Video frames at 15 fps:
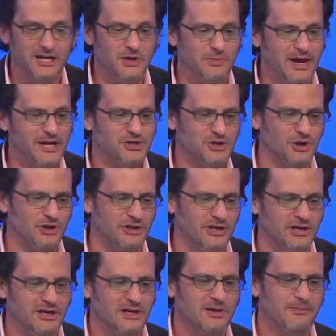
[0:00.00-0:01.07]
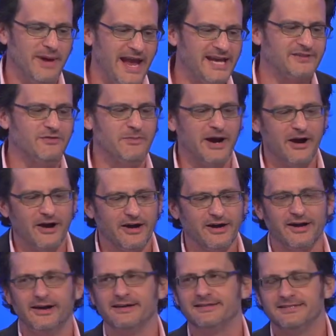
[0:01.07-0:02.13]
And you make sure that Bank of
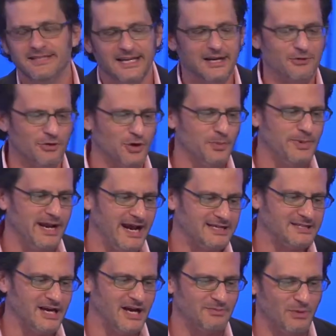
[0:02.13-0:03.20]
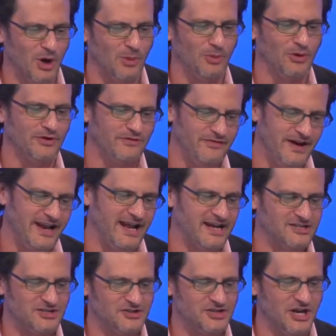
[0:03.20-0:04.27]
America and Citigroup and ExxonMobil and
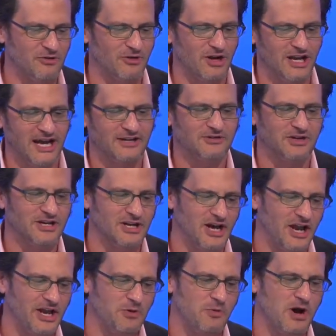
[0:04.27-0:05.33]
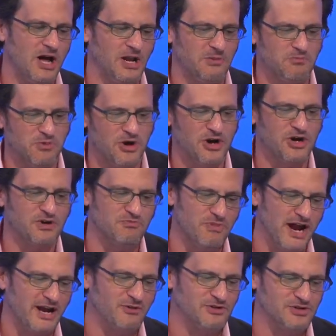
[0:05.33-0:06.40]
FedEx and General Electric and Honeywell and Merck and
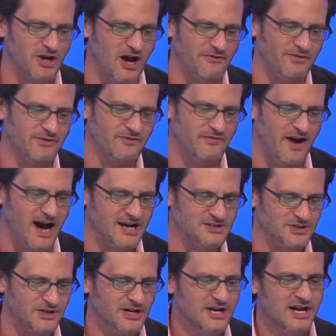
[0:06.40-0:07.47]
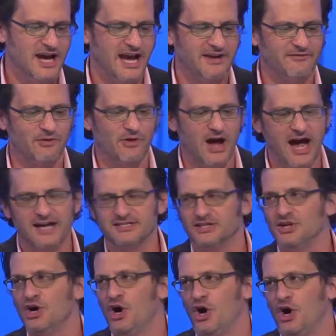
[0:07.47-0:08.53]
Microsoft and Pfizer and
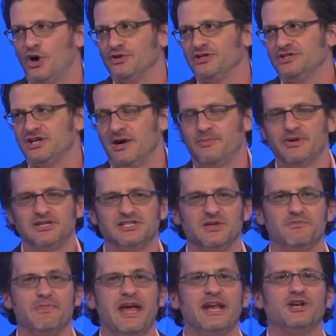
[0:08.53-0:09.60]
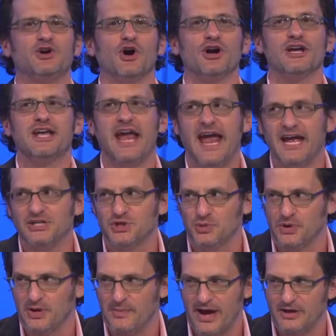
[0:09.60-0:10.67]
Verizon, all these companies that made
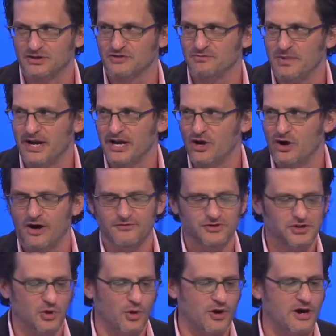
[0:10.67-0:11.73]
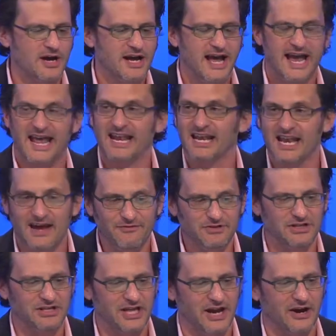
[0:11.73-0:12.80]
gargantuan amounts of money offshore and left
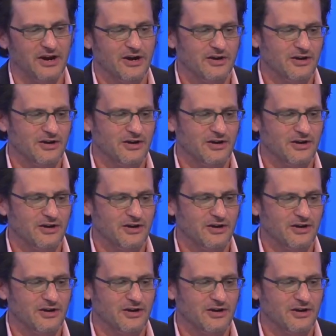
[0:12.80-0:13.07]
it there.